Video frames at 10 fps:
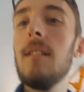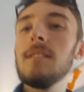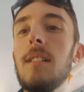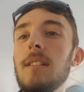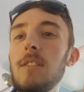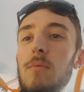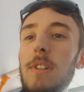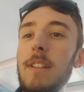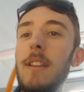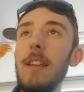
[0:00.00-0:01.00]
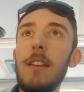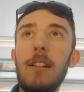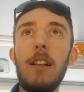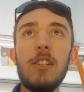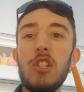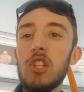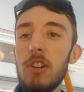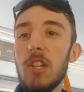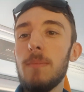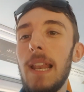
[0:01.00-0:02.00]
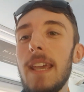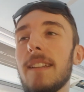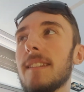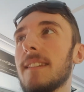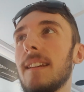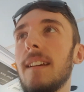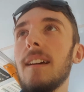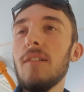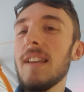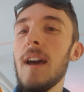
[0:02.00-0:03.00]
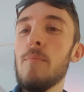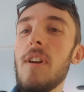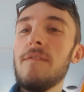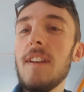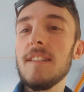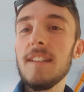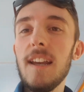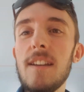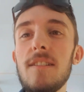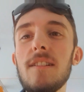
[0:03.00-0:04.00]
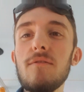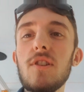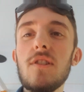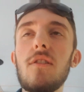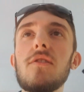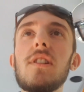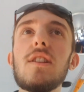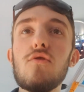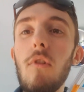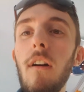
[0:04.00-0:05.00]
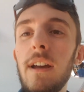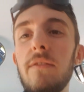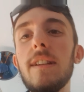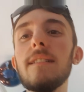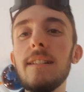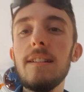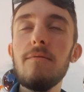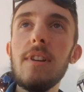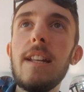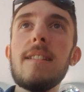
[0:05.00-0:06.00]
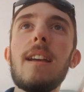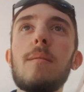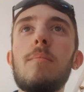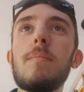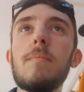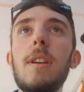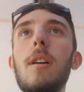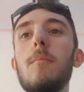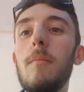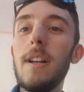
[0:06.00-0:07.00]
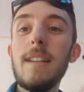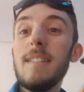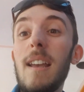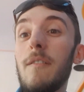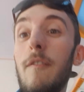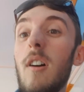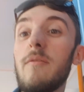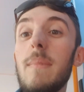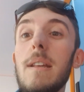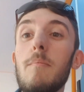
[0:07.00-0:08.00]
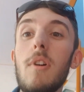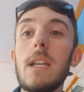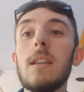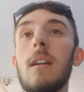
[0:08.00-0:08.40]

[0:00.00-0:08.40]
oh, I just want to like just stretch my legs. I was out of breath yesterday because I was just constantly driving. I didn't really take, I didn't take a 5-minute break,